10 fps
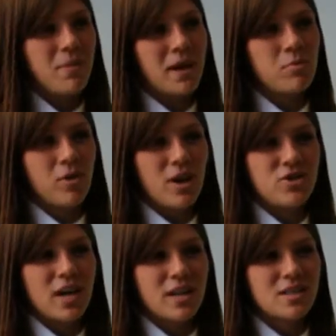big
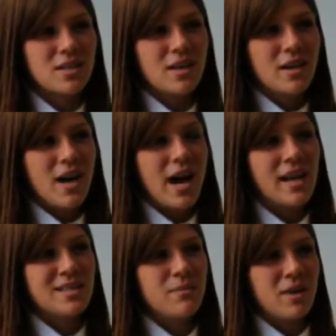project, and
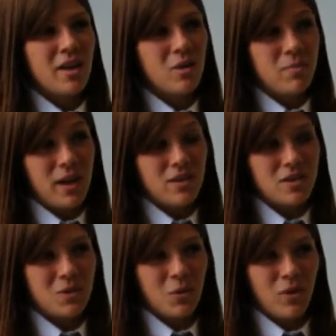it's something that will be at the
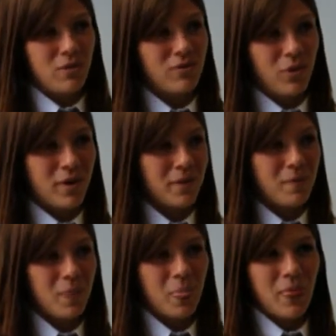school for
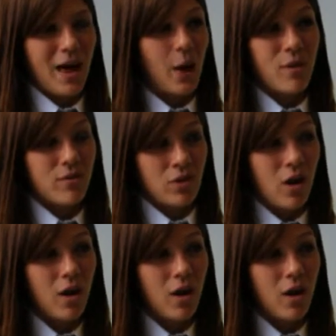however long.